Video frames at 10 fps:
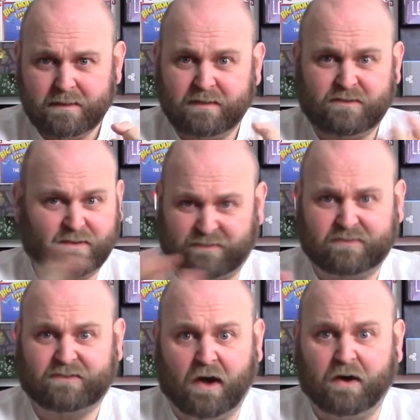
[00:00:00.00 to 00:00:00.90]
just
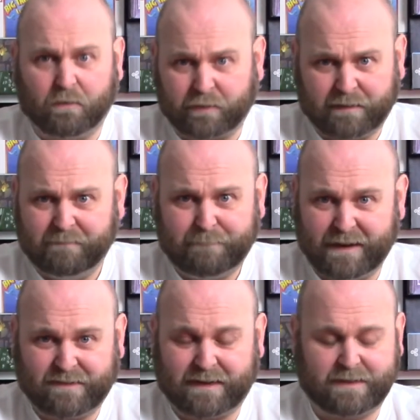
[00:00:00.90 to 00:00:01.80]
turn order,
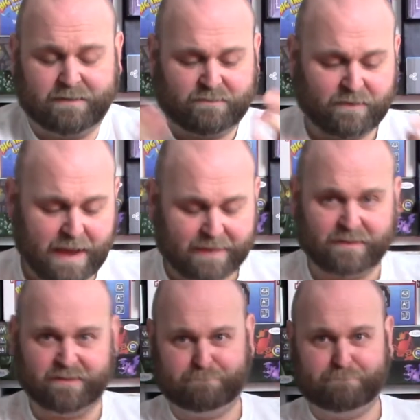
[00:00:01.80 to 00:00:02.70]
basically. So you had
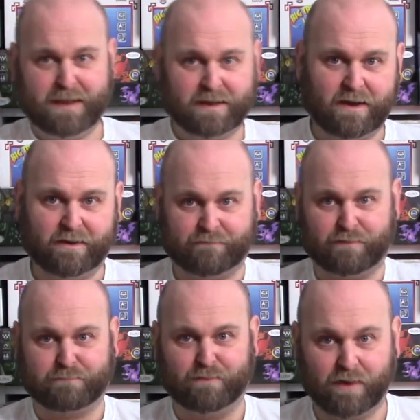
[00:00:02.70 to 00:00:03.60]
this big kind of
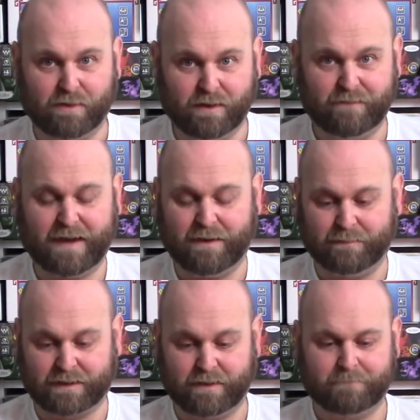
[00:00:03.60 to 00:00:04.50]
rigmarole of how it
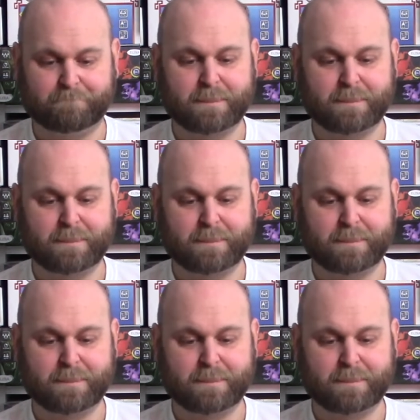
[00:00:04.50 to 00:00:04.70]
would go.